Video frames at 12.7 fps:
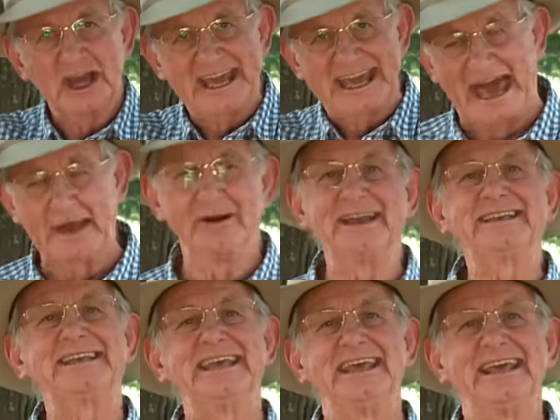
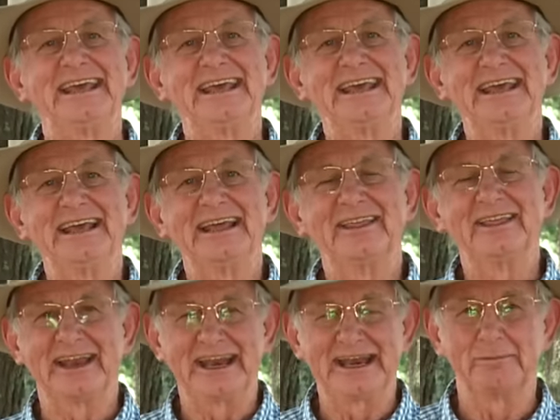guarantee
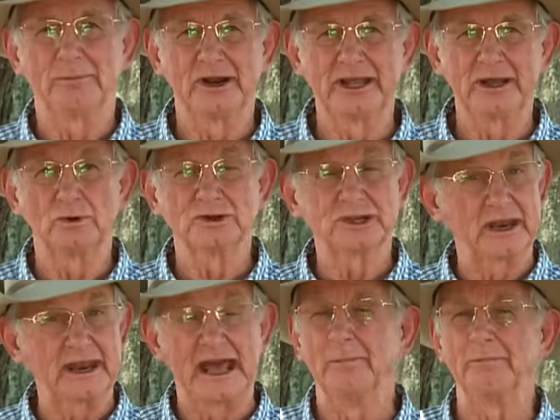that anybody was
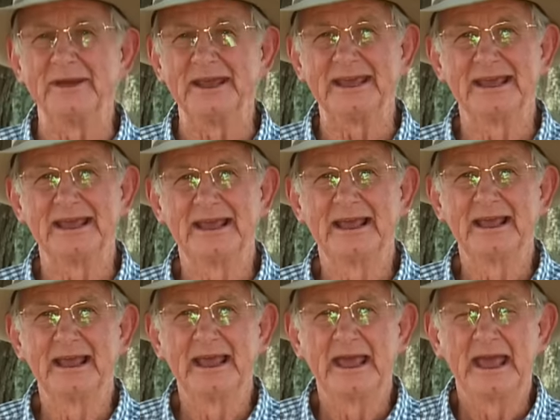going to help me.
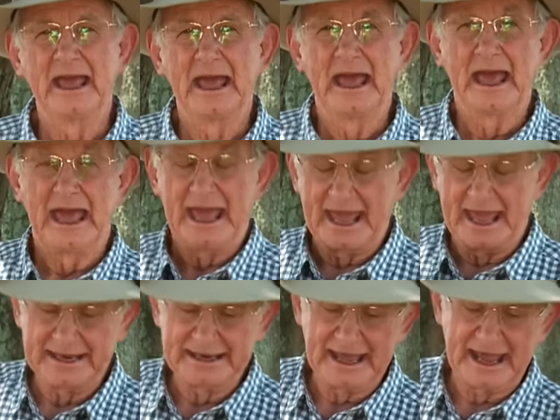
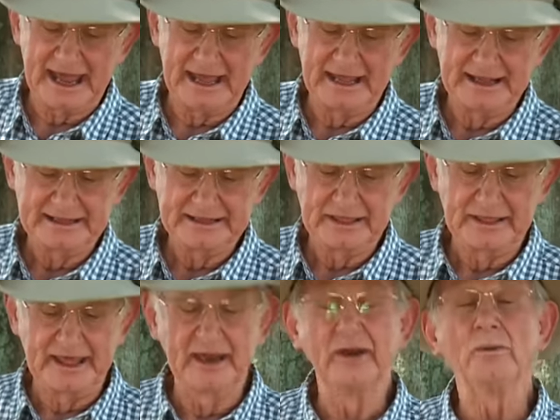And
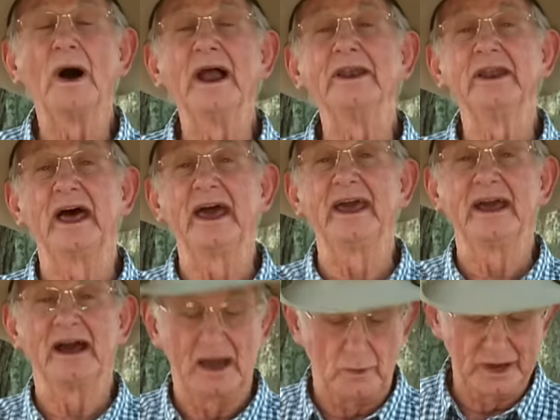then one day
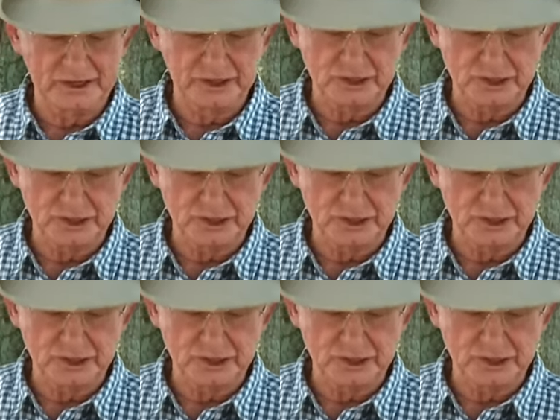I went to